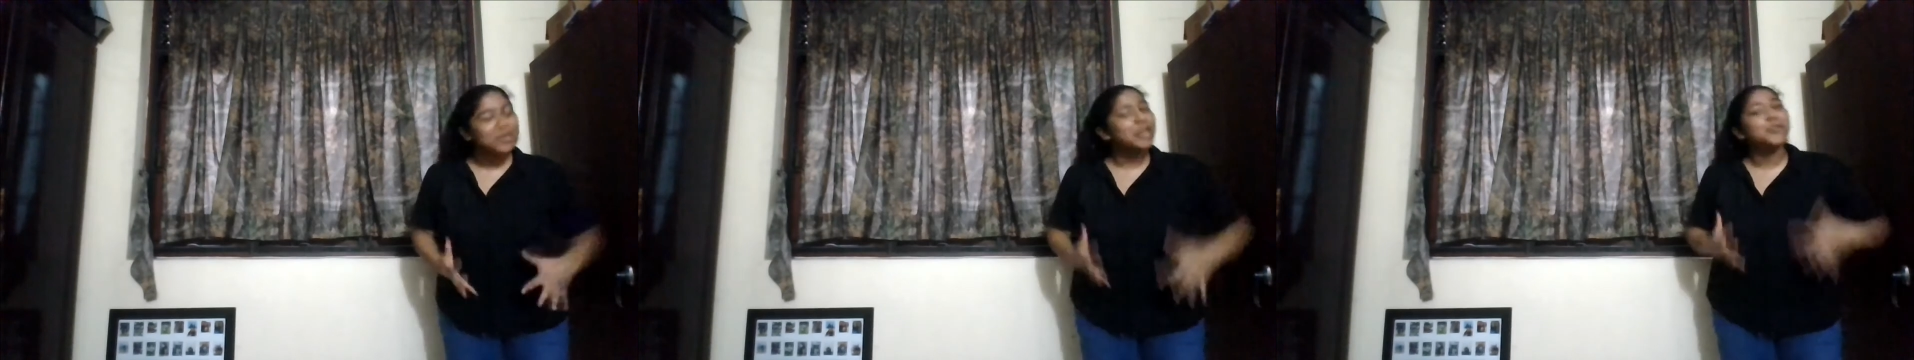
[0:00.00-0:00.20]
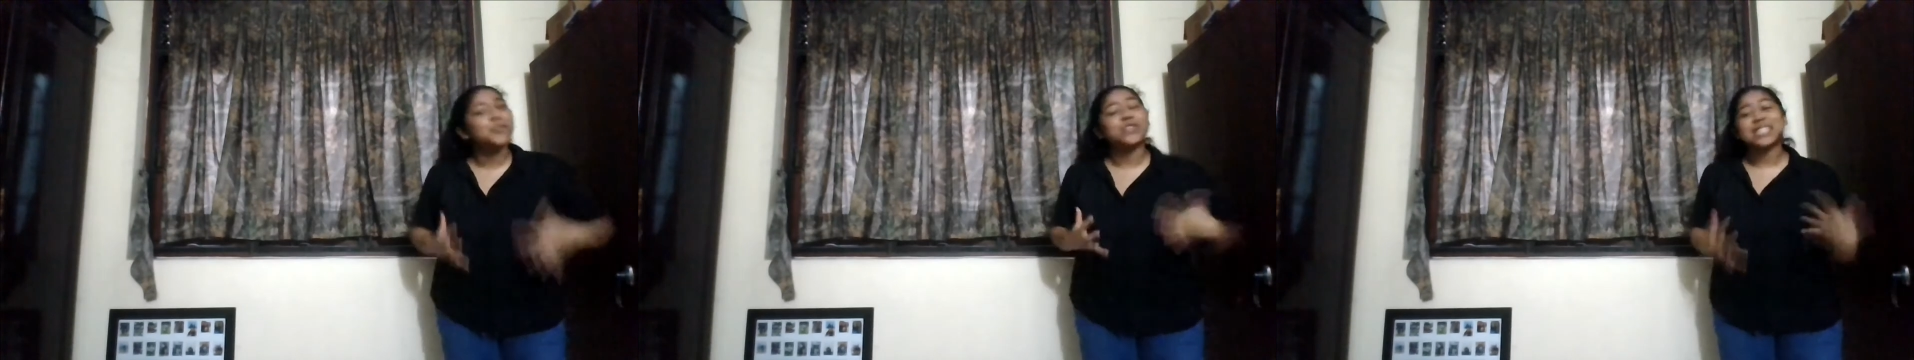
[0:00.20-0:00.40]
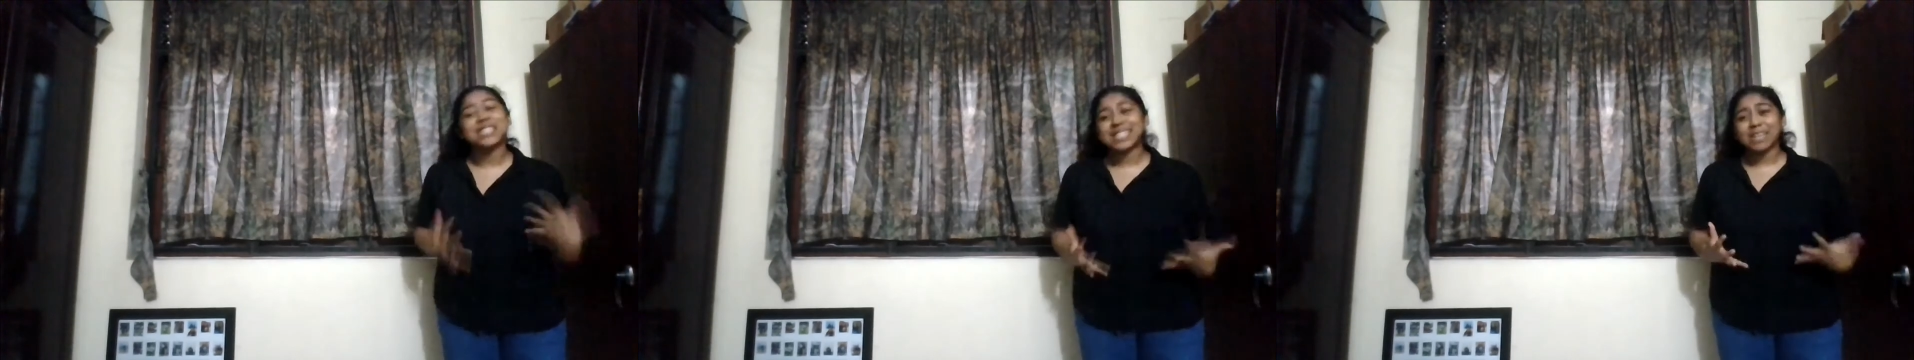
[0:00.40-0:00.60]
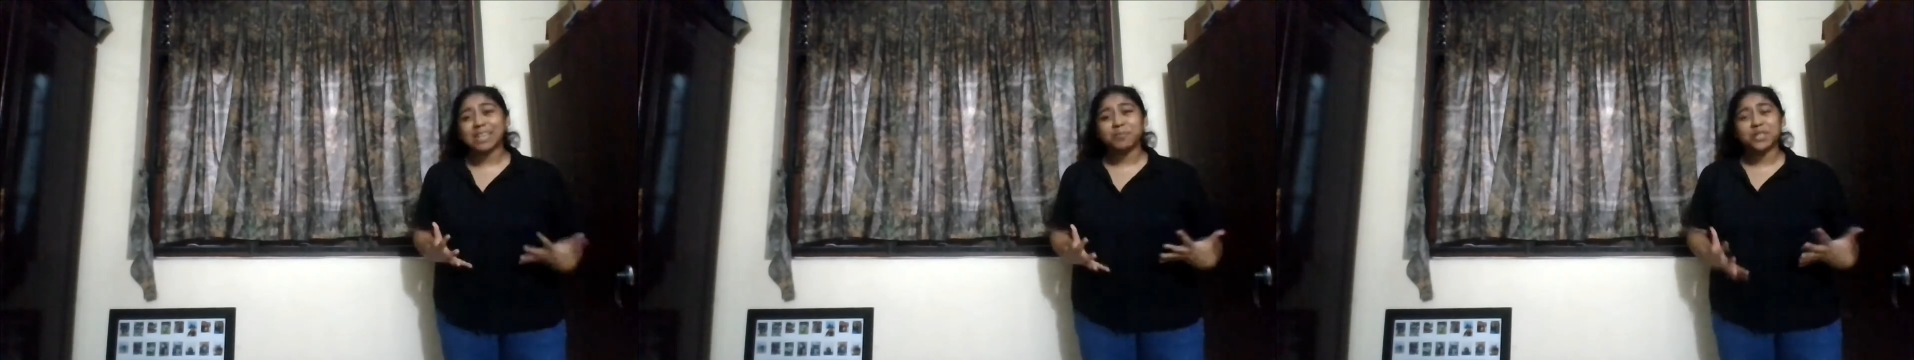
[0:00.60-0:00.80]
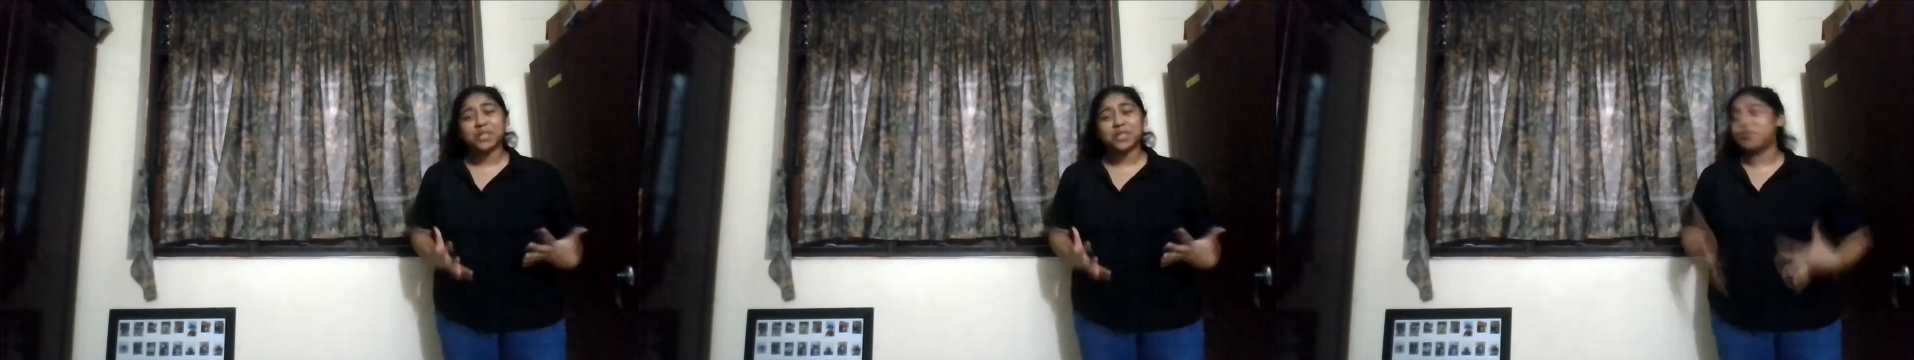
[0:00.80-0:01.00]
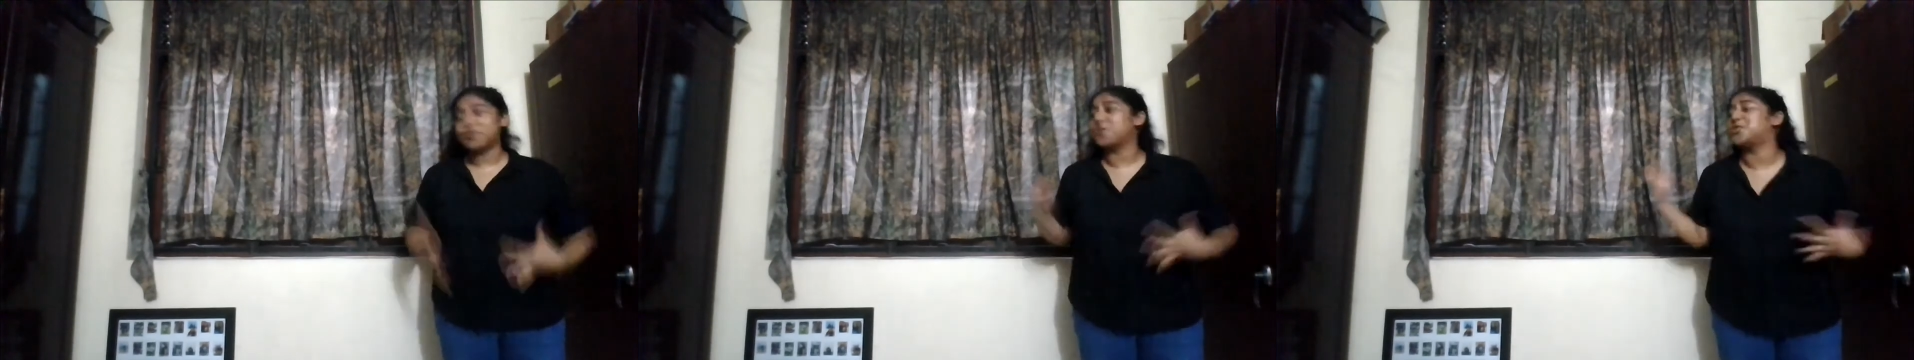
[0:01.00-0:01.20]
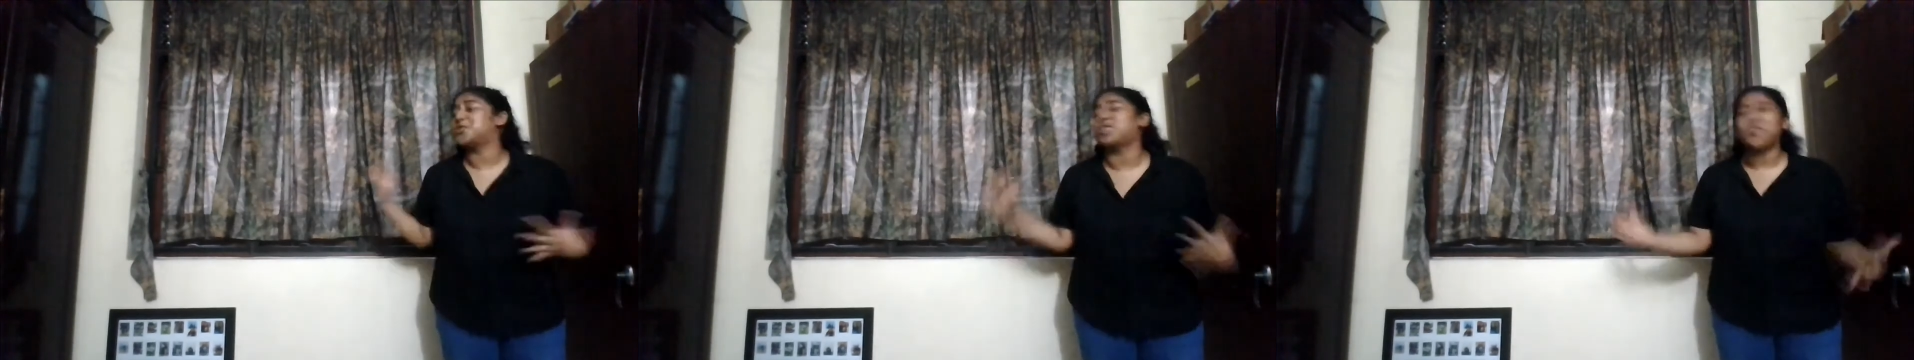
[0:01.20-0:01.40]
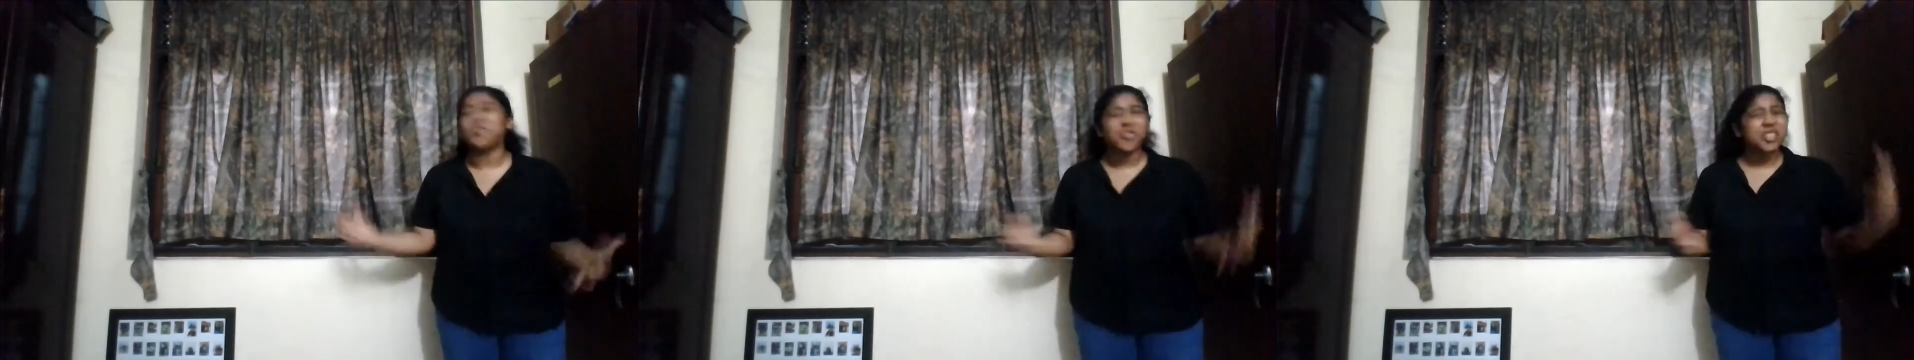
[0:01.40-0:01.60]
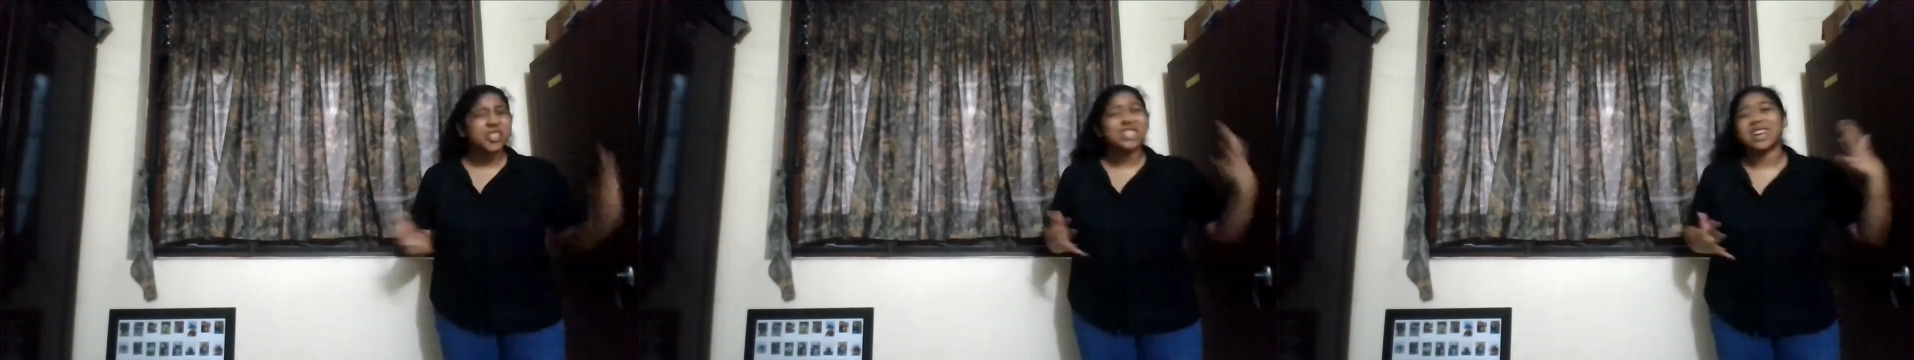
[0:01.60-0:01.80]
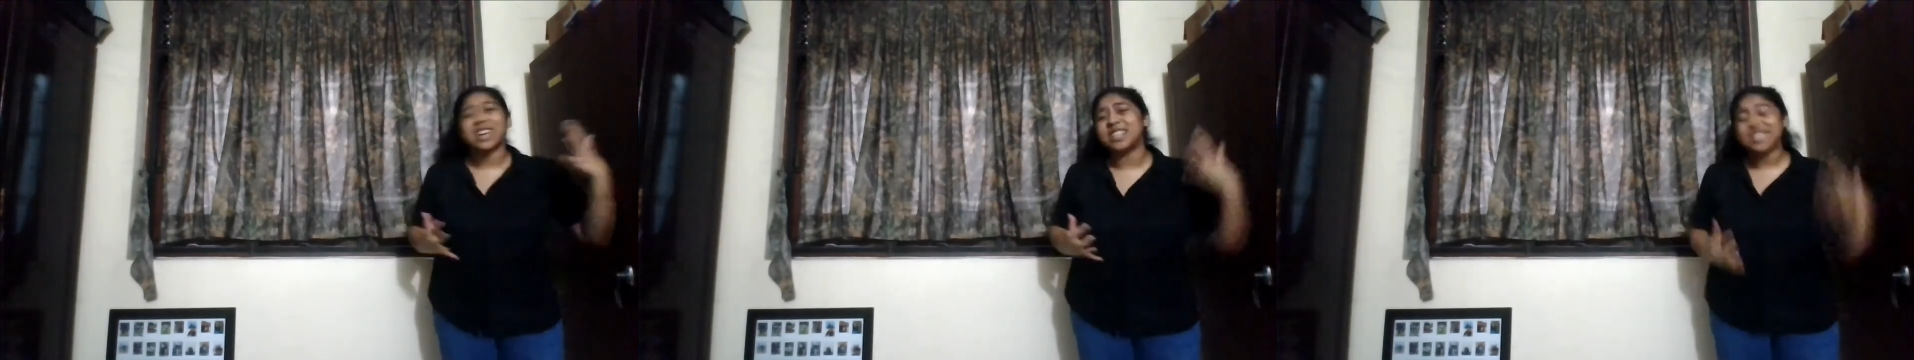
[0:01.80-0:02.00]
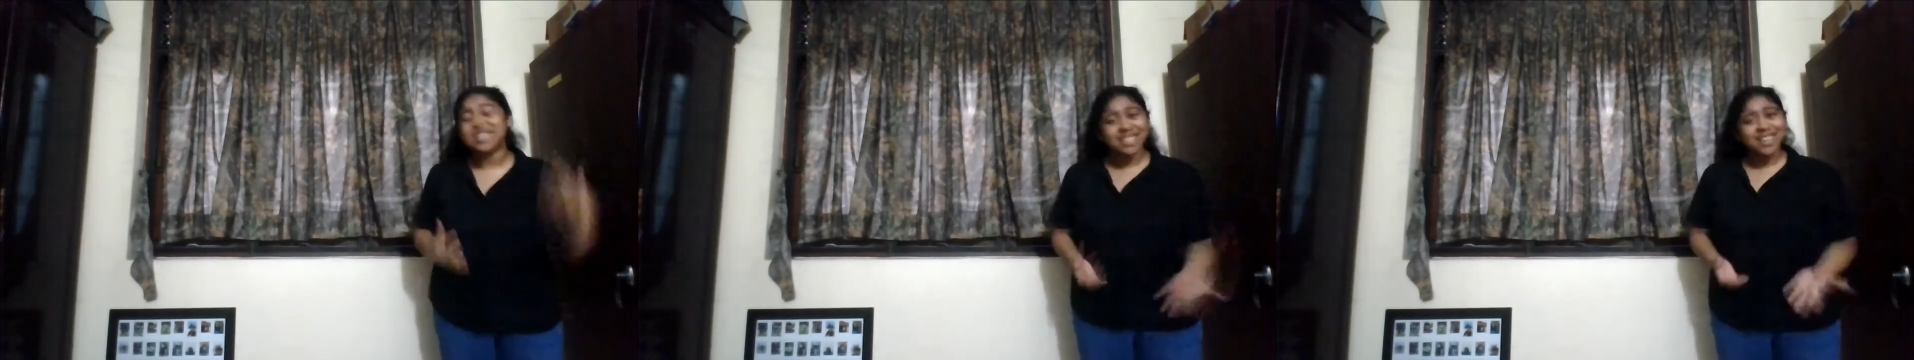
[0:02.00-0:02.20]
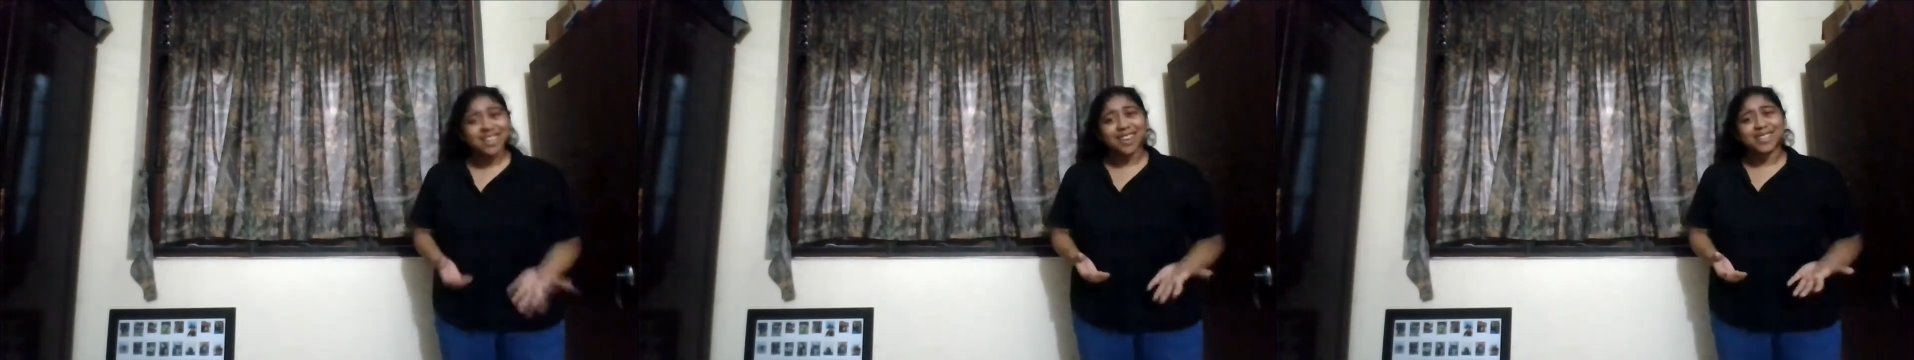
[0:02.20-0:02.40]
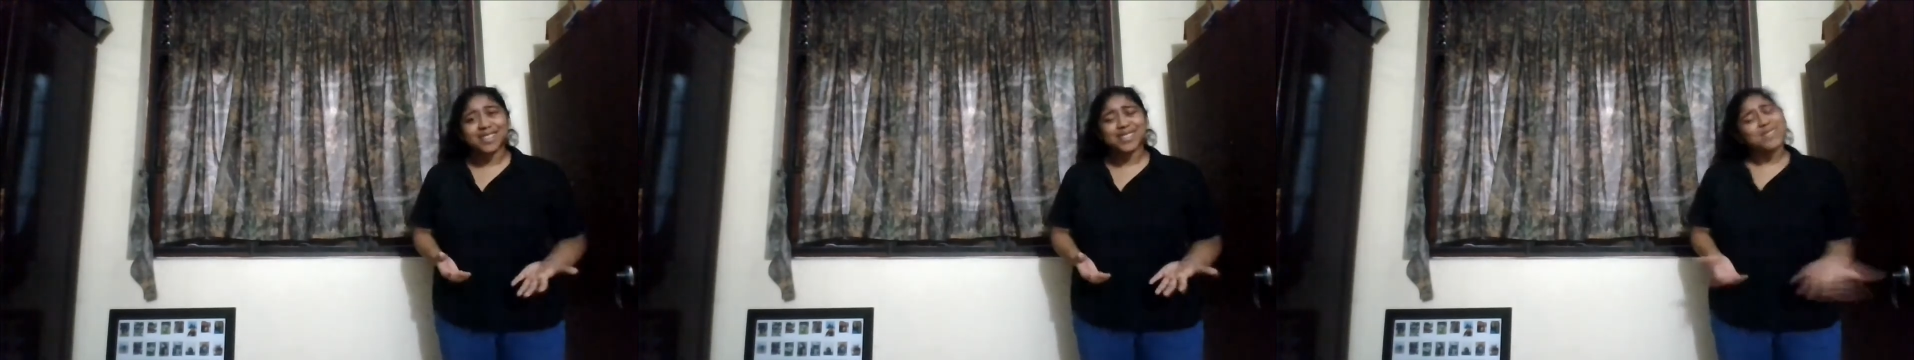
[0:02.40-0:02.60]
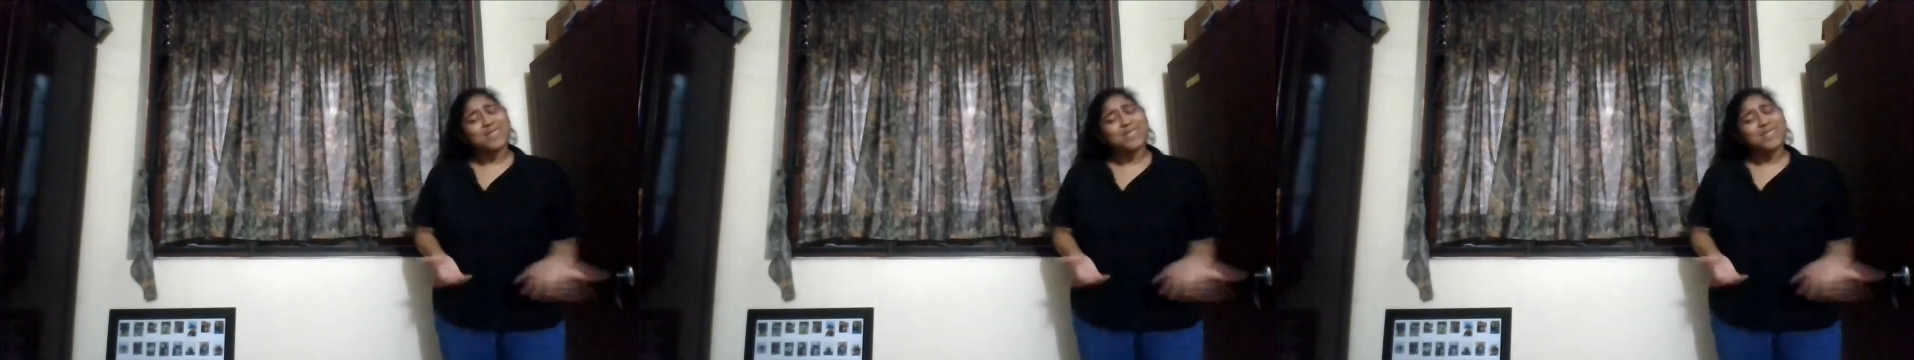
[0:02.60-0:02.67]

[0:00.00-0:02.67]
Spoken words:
you receptive to different ideas,